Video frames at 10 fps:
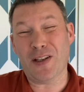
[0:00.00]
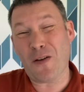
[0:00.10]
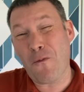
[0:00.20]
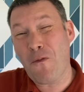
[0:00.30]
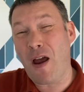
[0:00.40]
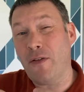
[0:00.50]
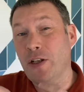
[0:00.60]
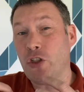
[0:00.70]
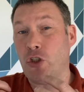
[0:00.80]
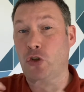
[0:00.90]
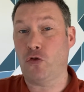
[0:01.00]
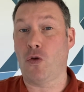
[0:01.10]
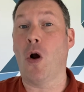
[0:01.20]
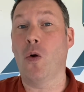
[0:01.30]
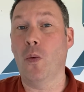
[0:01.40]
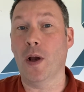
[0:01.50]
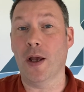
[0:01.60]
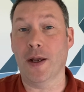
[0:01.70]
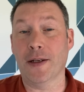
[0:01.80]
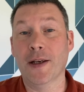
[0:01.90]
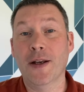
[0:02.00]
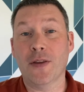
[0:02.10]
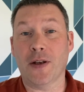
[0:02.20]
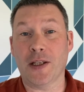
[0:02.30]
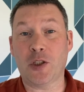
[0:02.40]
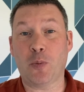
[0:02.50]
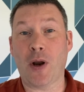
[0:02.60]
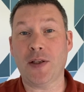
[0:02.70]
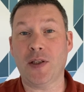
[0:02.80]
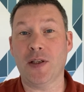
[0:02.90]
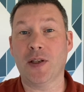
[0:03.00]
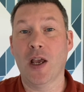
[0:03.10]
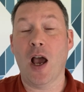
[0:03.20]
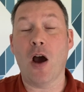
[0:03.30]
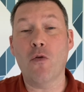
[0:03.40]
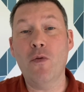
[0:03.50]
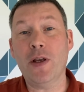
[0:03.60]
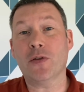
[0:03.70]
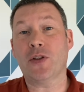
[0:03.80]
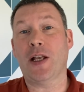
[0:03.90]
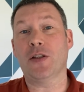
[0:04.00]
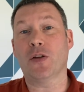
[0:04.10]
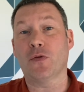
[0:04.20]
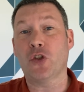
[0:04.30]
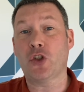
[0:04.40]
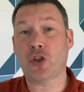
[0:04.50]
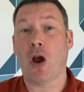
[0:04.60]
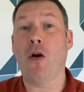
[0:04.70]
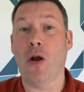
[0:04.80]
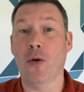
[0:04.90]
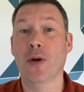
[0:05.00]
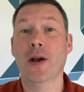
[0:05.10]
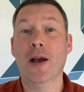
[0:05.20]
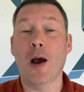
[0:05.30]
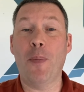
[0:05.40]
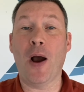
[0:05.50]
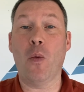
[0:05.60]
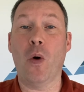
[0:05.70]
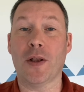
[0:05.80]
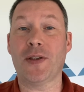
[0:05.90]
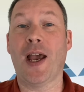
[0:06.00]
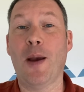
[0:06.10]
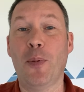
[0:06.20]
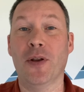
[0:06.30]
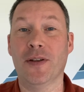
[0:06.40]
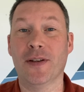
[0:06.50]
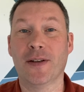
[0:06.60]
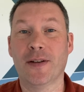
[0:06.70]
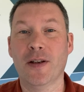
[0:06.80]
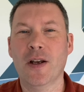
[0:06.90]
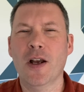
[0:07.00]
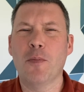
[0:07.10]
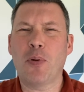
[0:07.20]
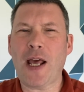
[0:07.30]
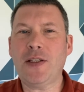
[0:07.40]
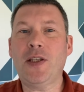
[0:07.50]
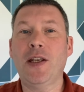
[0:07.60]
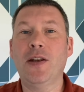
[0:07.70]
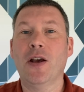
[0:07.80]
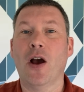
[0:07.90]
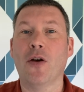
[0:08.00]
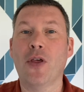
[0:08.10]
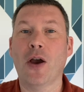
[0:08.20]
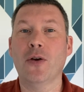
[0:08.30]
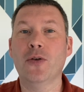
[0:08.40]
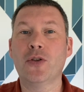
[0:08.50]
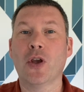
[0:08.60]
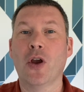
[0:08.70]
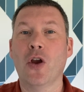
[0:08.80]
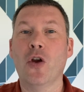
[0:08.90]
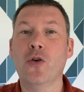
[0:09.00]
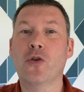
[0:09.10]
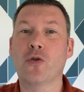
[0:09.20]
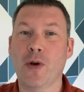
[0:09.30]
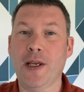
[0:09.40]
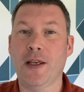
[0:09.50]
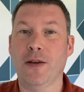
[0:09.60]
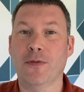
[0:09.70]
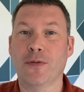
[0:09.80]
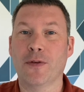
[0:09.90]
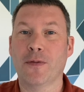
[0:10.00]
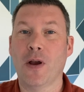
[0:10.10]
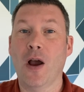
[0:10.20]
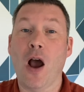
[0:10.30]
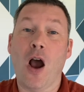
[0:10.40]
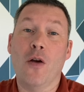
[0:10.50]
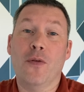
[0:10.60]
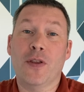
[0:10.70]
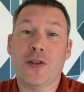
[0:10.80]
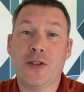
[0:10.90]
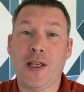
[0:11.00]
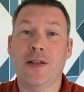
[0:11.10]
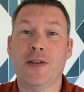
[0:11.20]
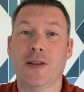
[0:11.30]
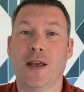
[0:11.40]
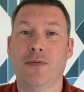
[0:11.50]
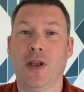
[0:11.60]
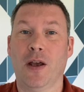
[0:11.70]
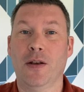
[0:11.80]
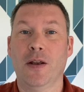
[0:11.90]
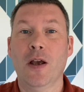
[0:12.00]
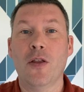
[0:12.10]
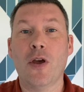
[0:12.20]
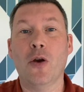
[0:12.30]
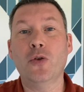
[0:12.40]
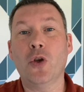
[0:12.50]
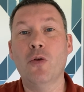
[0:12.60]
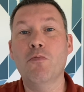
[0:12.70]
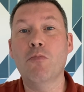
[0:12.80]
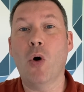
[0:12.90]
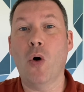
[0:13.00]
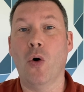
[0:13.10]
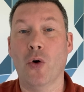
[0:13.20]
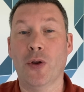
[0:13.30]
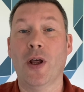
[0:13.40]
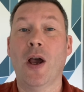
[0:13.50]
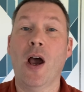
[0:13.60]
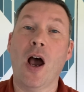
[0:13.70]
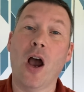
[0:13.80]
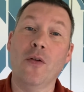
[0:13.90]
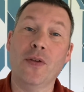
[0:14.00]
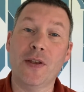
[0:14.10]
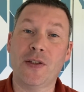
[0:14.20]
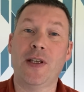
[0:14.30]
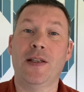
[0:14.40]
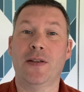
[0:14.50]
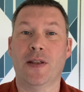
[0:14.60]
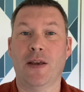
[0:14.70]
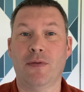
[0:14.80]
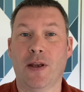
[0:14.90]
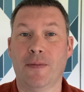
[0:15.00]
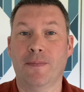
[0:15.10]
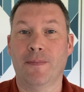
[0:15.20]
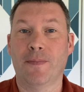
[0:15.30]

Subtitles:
is a very strong word that expresses a real sense of sorrow about what's happened. Blessed are those who grieve over the sins that they've done, those who mourn over the sins that they've done,